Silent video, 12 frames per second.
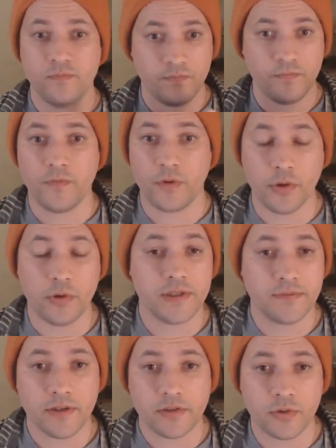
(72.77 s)
for those of
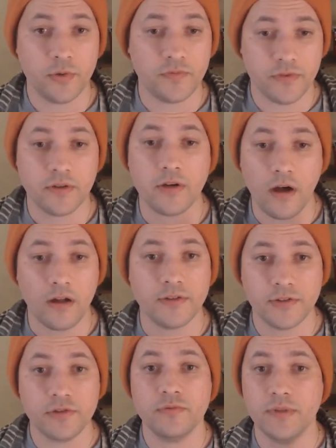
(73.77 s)
us who feel called
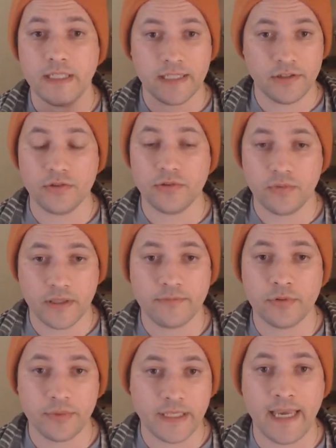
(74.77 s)
to, we can do whatever
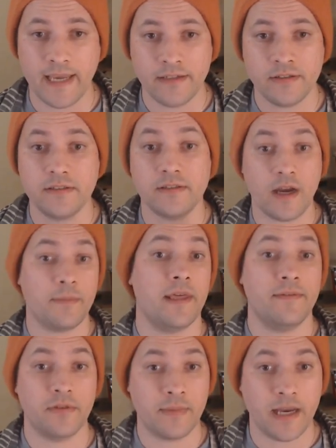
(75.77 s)
we can to stop that
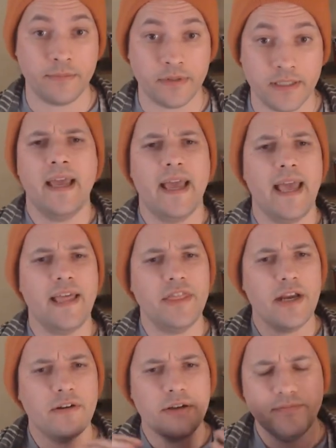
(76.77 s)
from happening. And there
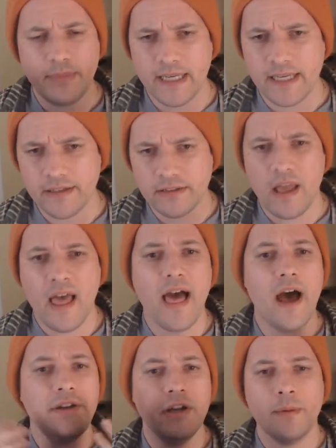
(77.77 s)
have been a
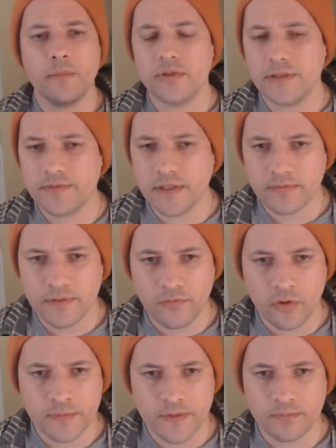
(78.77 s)
number of different
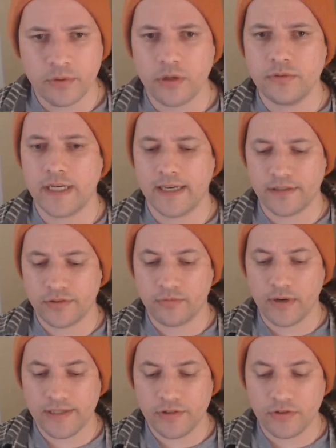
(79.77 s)
forms of protest,
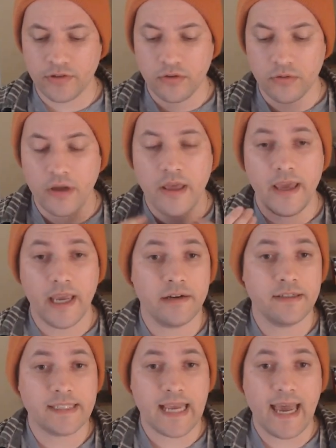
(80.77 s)
right? So Aaron's
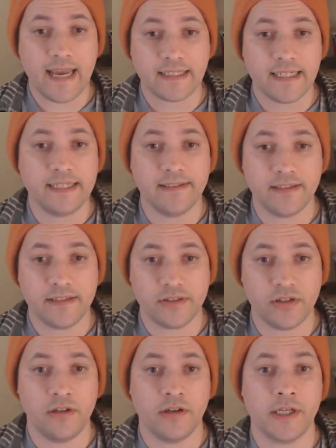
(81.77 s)
act exists
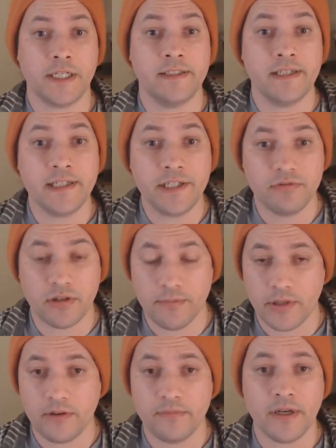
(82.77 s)
along a continuum. There
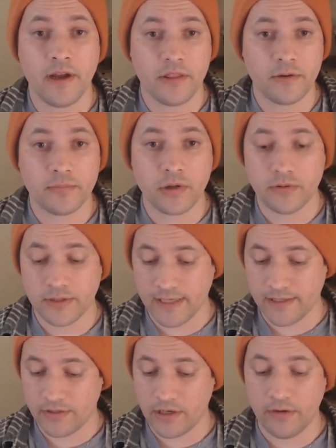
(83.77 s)
have been other protests, there have